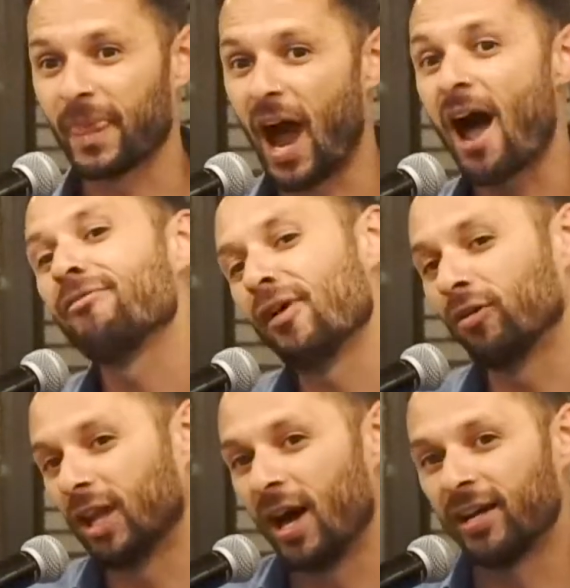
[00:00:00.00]
I
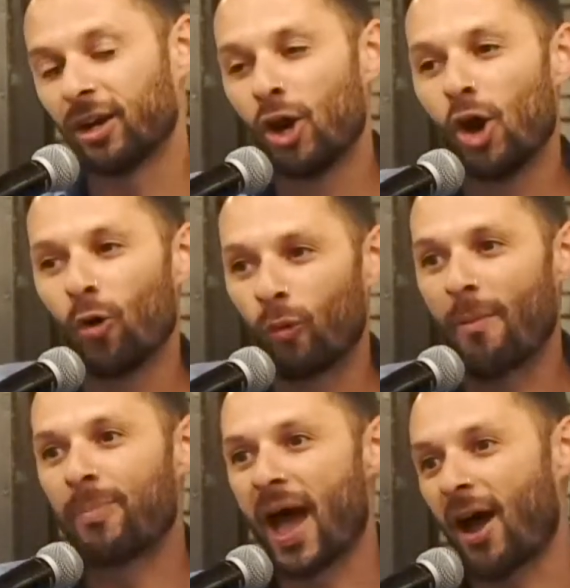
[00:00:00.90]
felt like
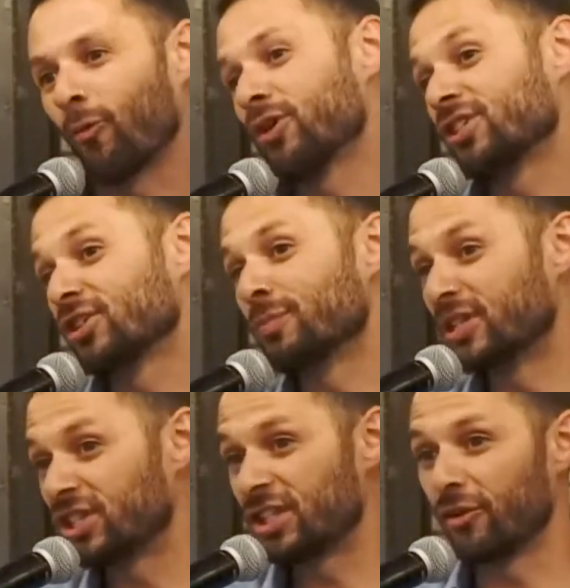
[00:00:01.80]
Webpack was this
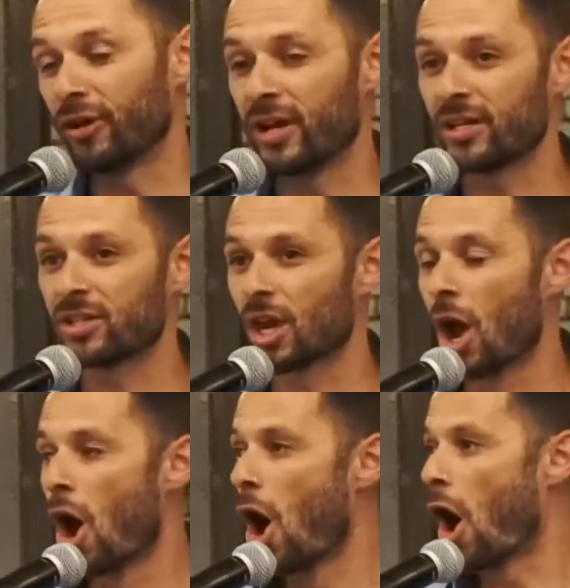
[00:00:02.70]
mysterious,
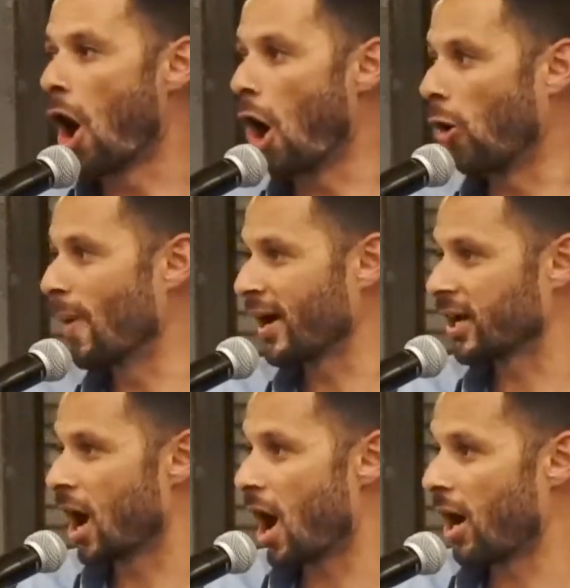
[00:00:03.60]
oh my
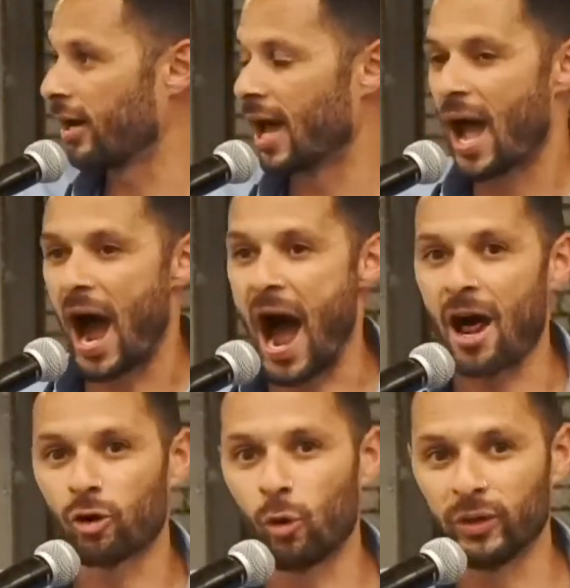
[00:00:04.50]
God,
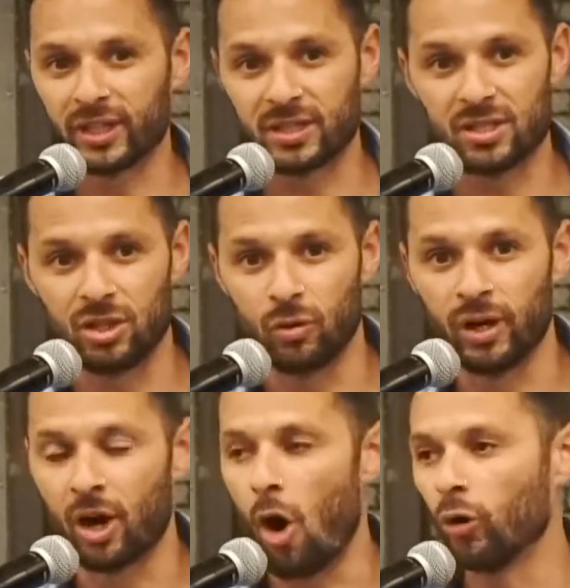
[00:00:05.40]
I don't know what this is
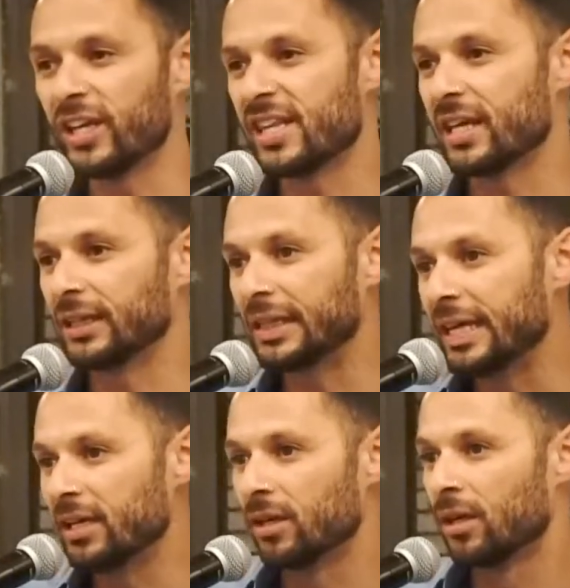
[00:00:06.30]
doing. Only the
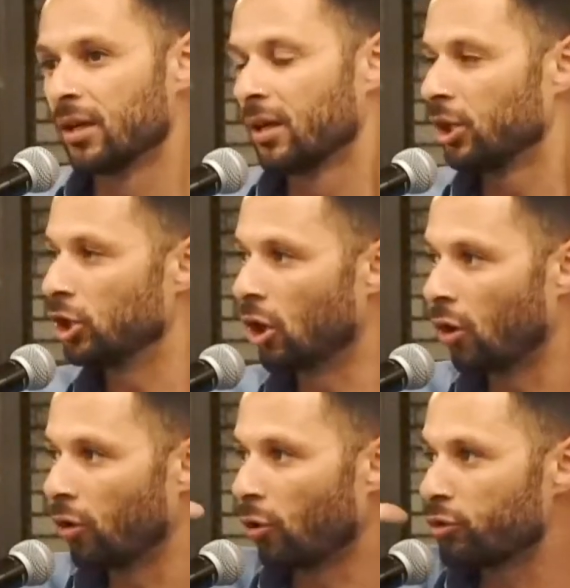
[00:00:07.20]
elite, you
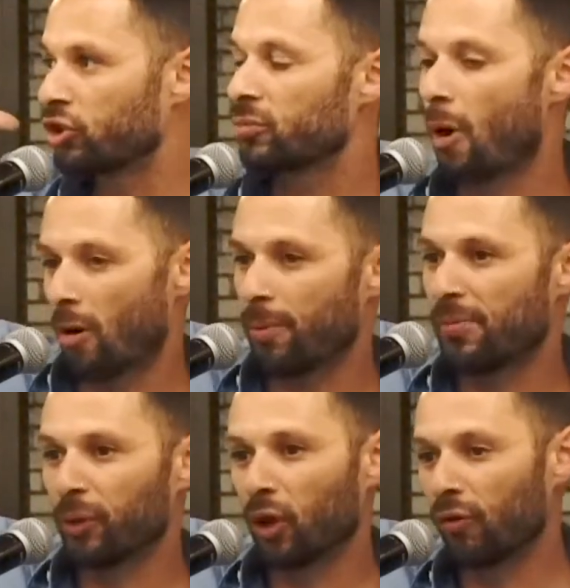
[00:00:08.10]
know, those smart
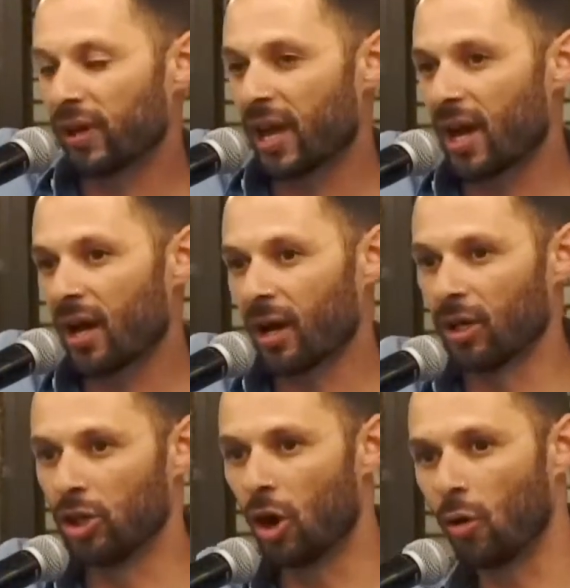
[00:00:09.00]
people over there
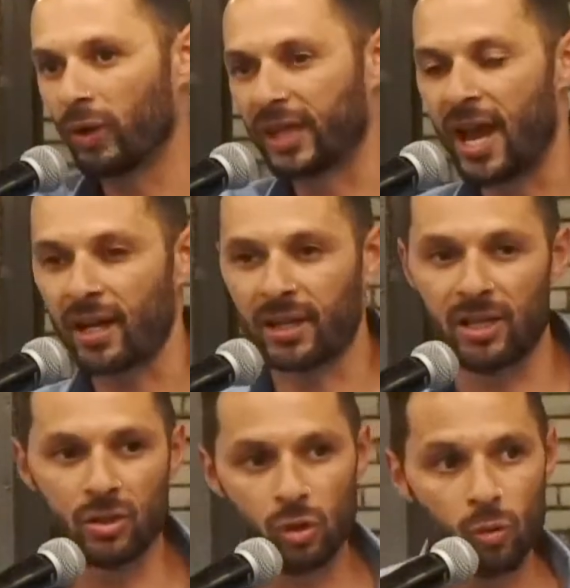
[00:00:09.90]
know what the heck
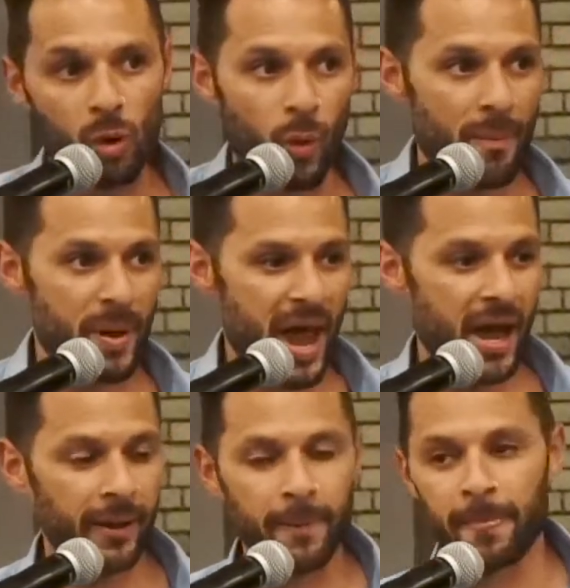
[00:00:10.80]
they're doing with Webpack.